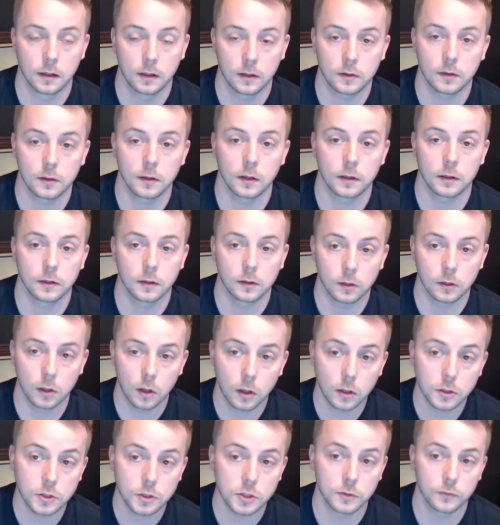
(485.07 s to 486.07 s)
the
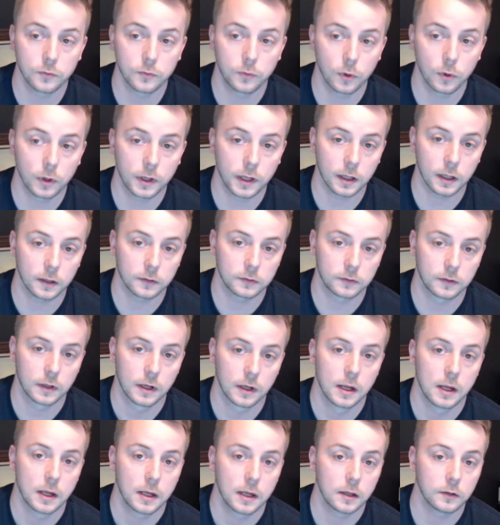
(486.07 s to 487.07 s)
long-term forecast
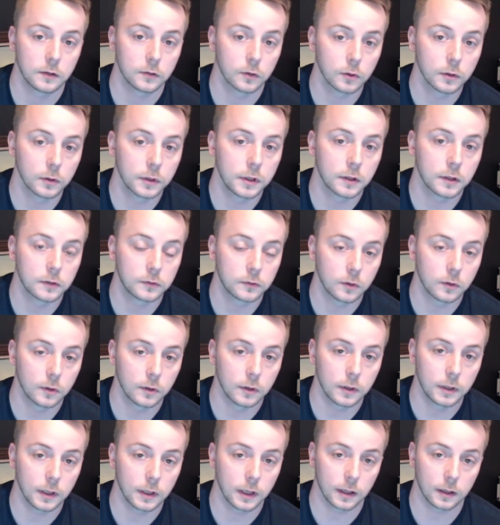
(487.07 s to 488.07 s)
is only as
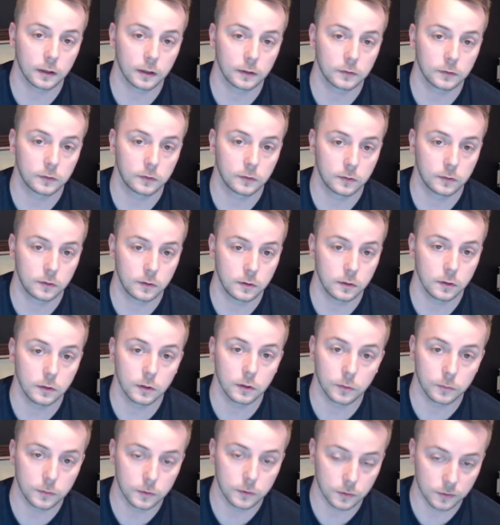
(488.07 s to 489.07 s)
good as
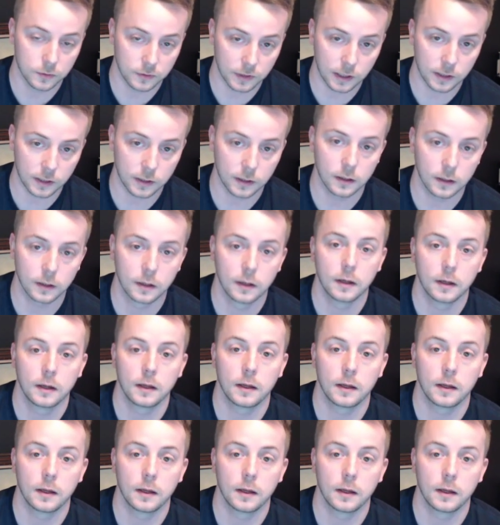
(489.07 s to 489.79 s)
your data,